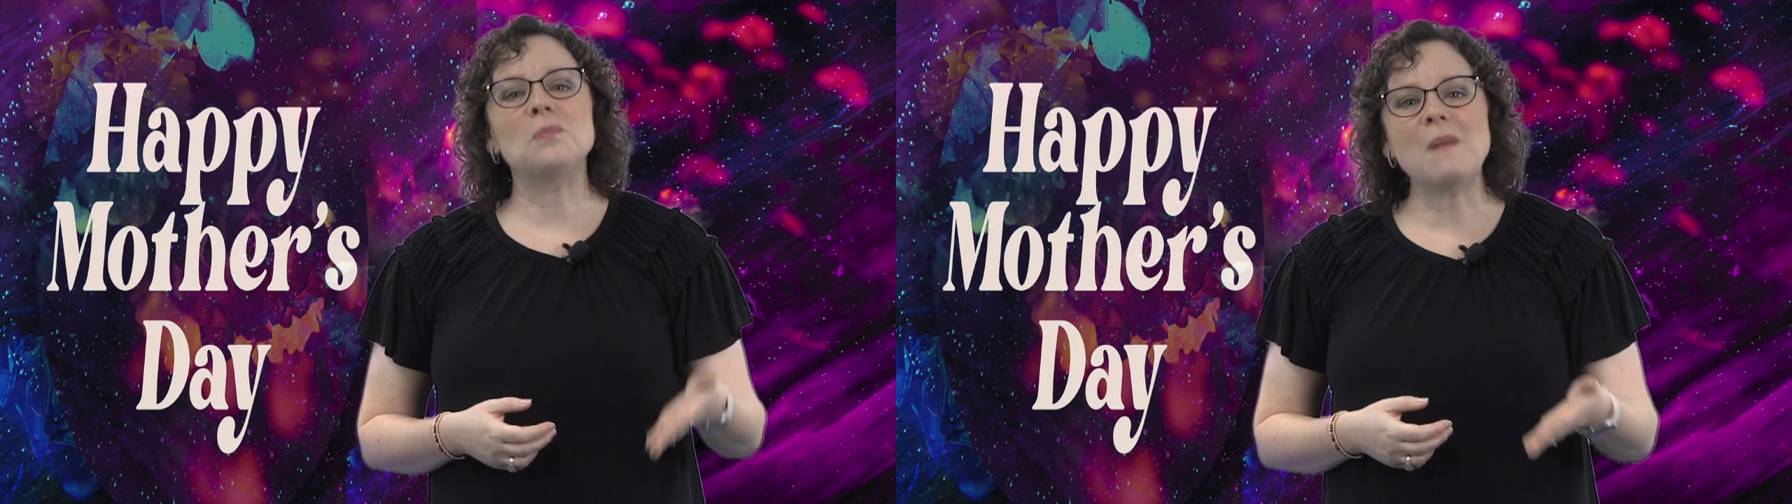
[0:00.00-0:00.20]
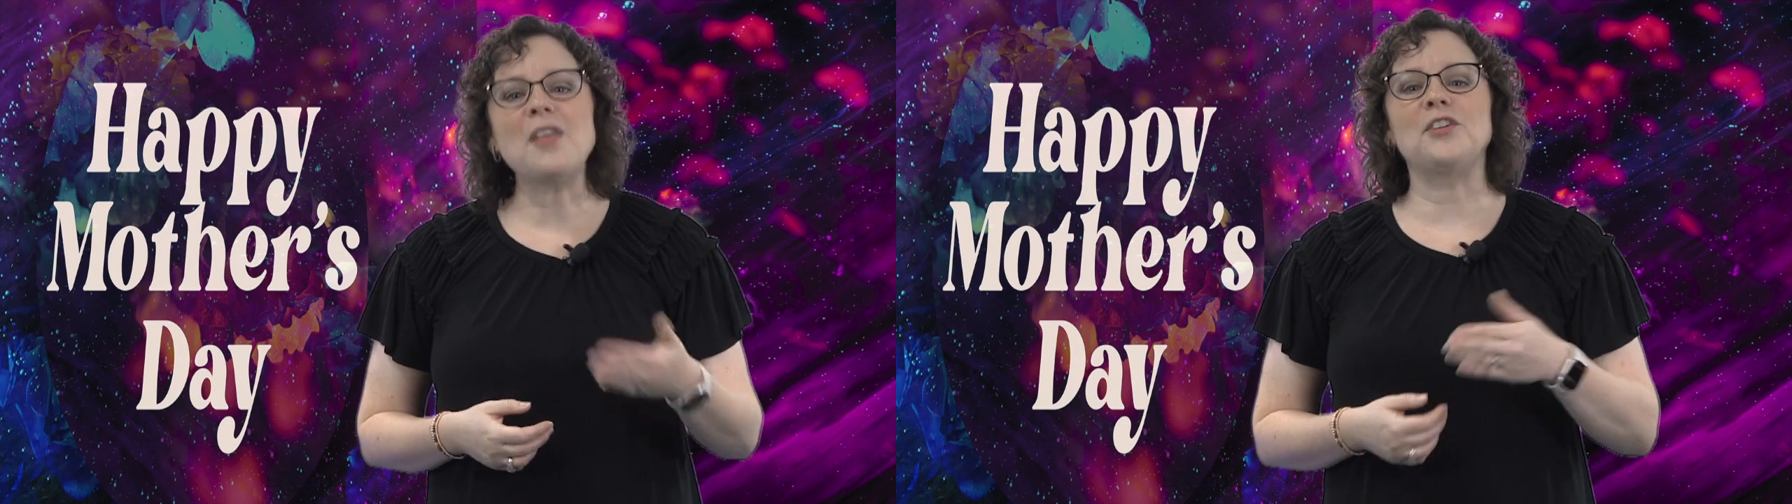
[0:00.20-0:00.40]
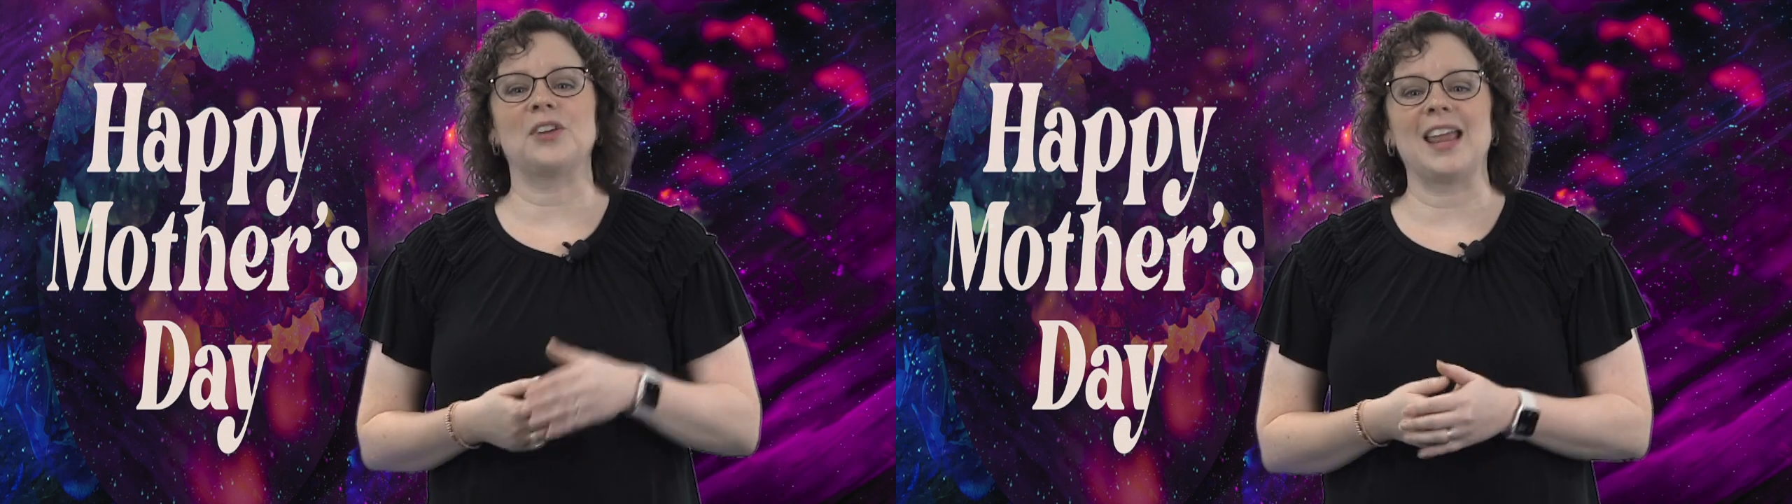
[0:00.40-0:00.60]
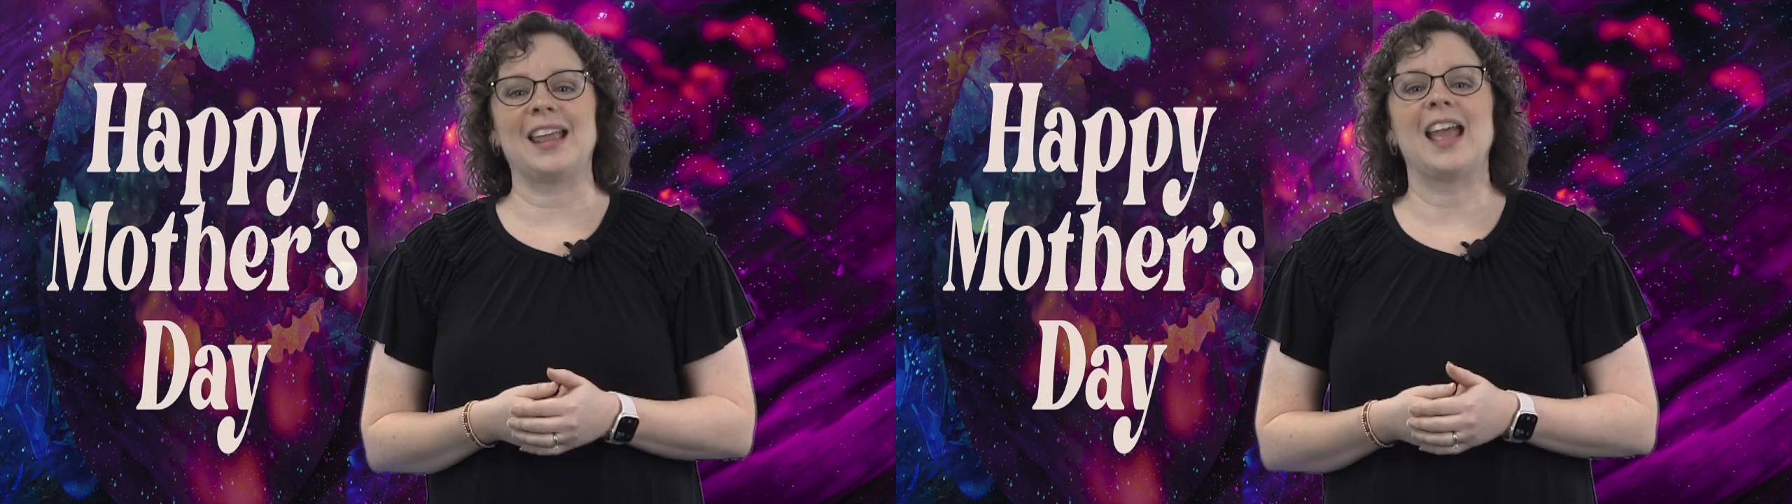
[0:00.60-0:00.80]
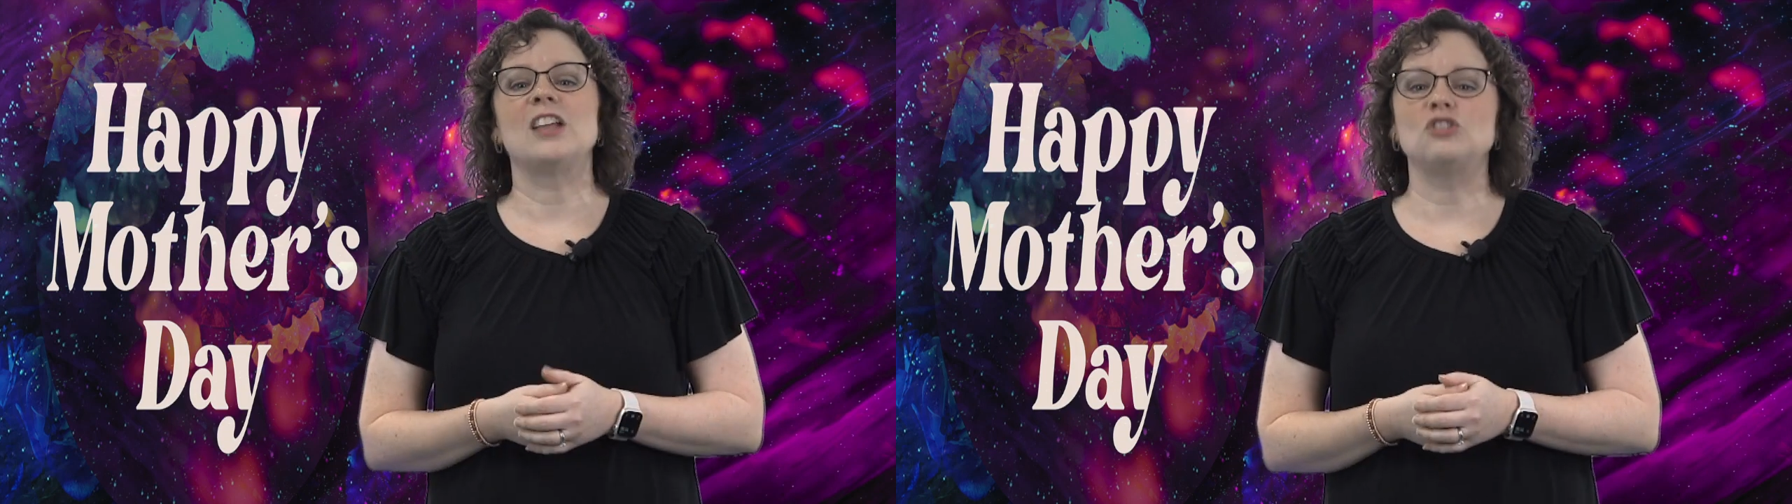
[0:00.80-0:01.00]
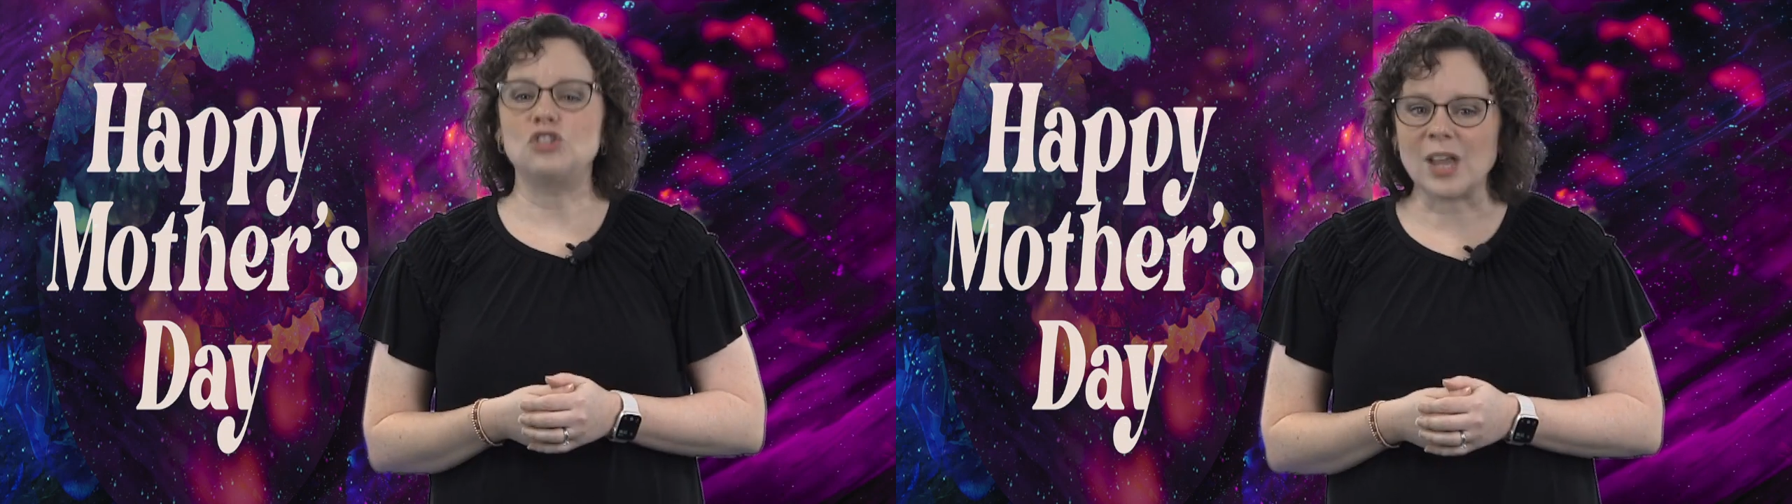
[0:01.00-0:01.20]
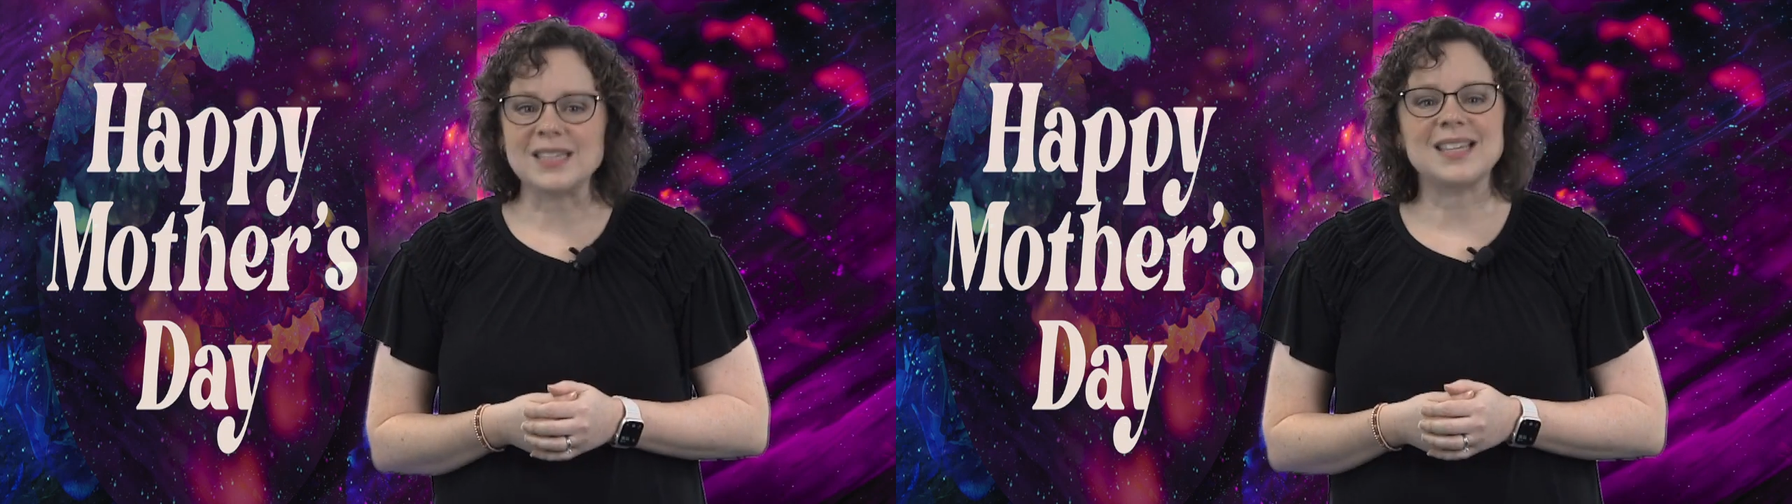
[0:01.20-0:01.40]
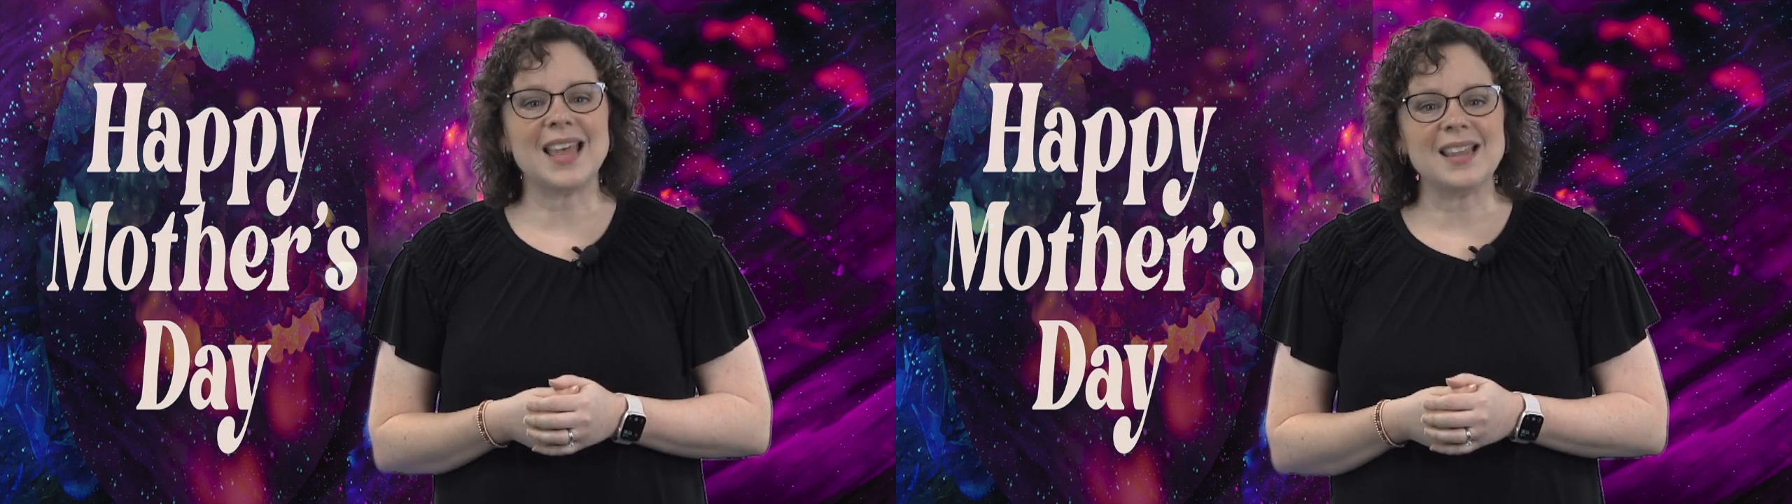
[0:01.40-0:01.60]
mothering,
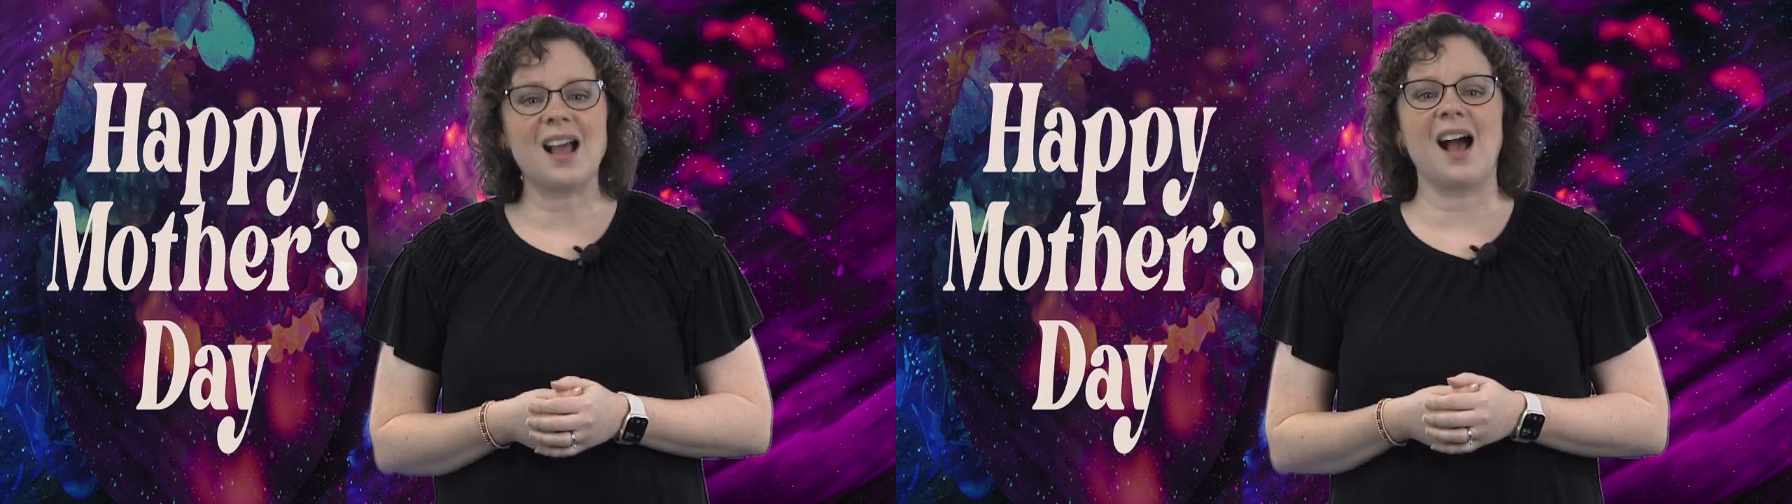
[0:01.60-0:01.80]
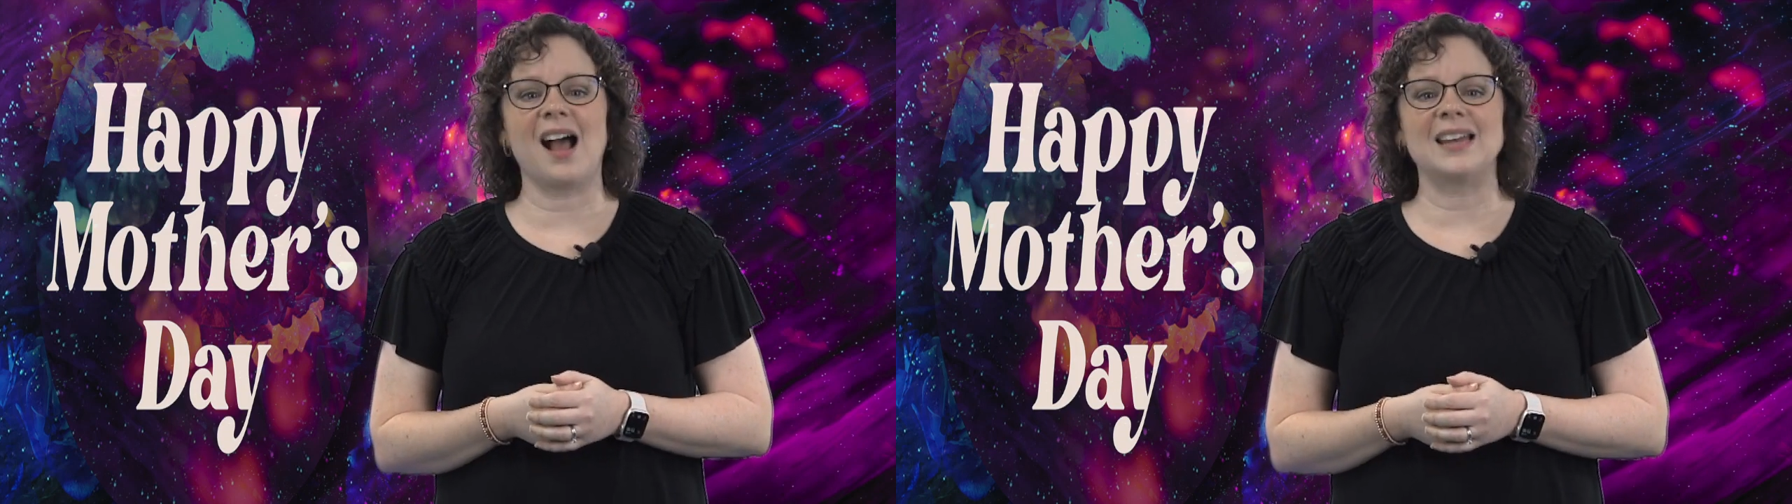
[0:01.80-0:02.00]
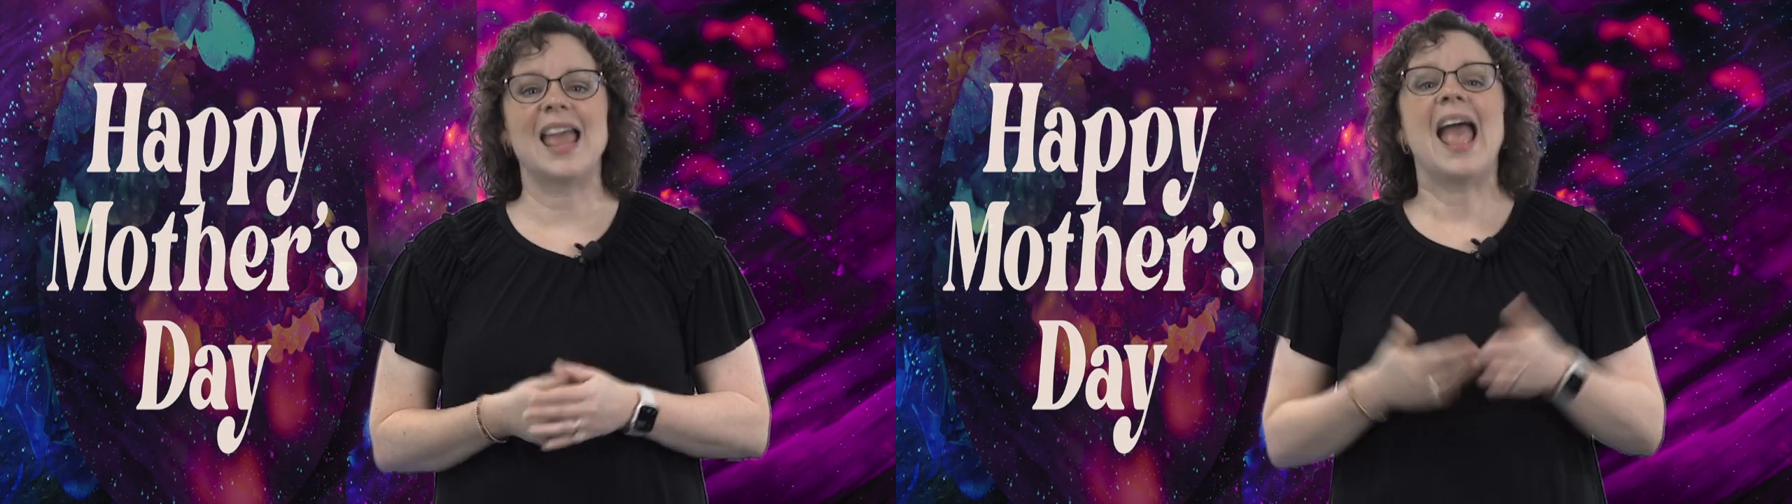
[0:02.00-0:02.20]
just like God,